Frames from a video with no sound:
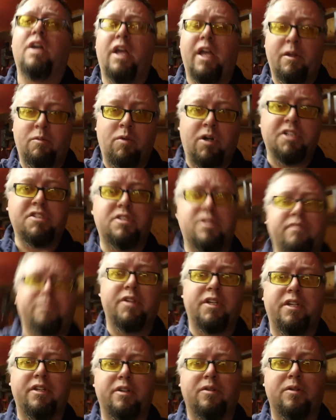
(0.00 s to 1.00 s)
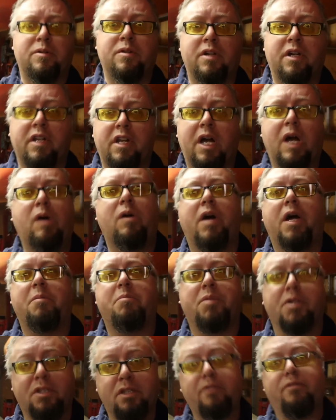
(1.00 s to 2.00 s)
and watch the video on how I
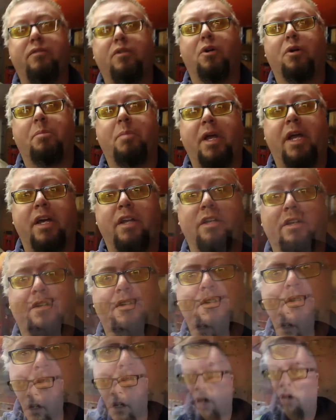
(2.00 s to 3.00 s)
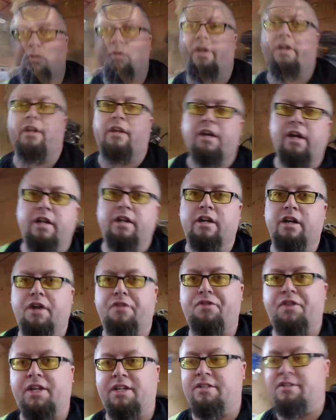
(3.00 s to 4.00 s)
put the floor pan in. Alright, I kind of
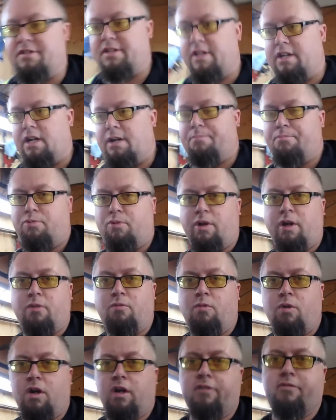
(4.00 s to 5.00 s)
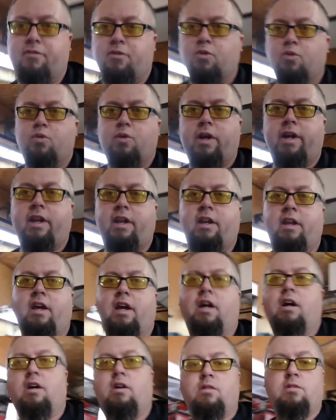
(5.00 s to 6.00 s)
got things set up where I want for right
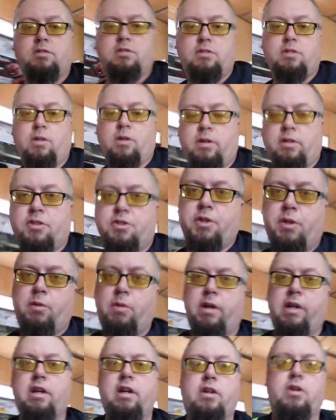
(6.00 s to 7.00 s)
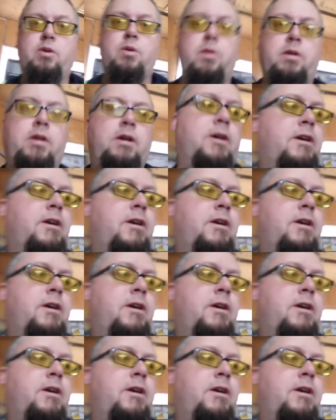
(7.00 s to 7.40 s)
now. So I'm going to show you what I got going